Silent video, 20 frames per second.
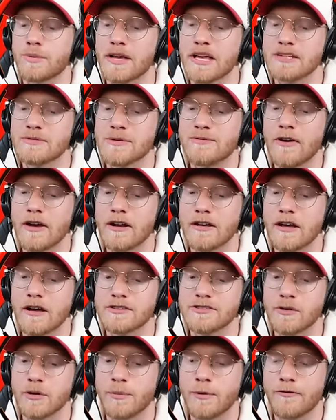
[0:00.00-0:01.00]
because we found a
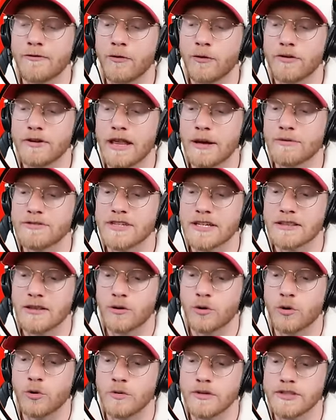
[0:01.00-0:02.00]
Guzzlord before and that was like the
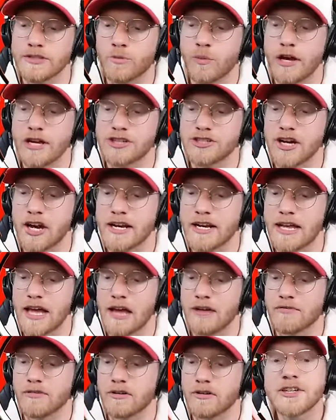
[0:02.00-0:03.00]
coolest white shiny
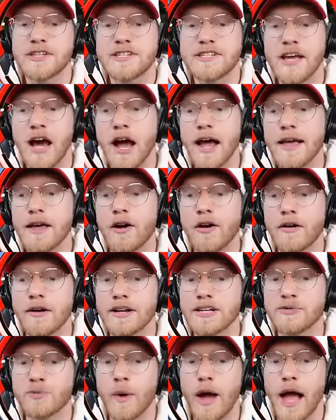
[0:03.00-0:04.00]
ever. Zygarde
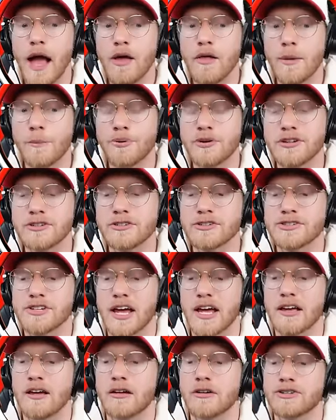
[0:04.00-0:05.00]
as well. I'm pretty sure
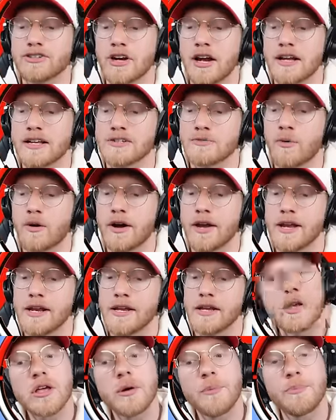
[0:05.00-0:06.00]
Zygarde shiny's
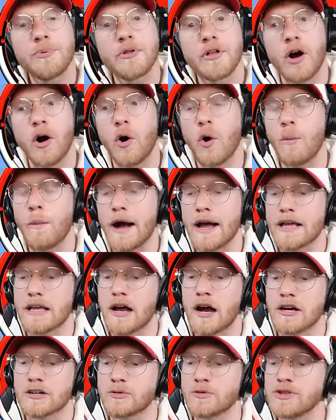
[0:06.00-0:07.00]
white. oh my
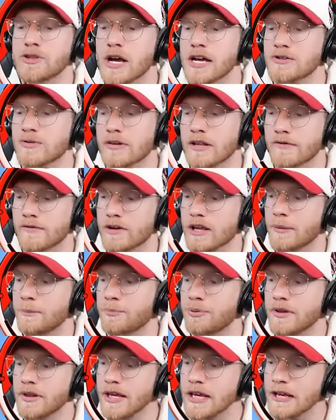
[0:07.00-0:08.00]
gosh. Would you guys rather have a
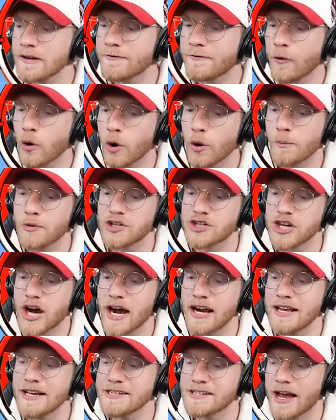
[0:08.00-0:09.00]
complete form
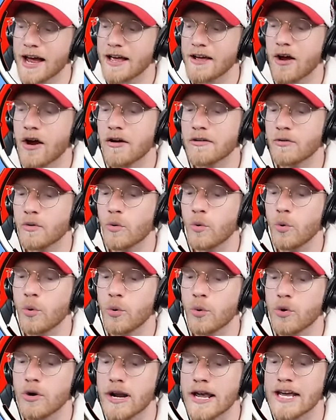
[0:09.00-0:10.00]
shiny Zygarde
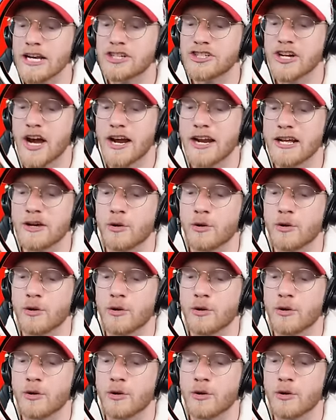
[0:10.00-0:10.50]
or a shiny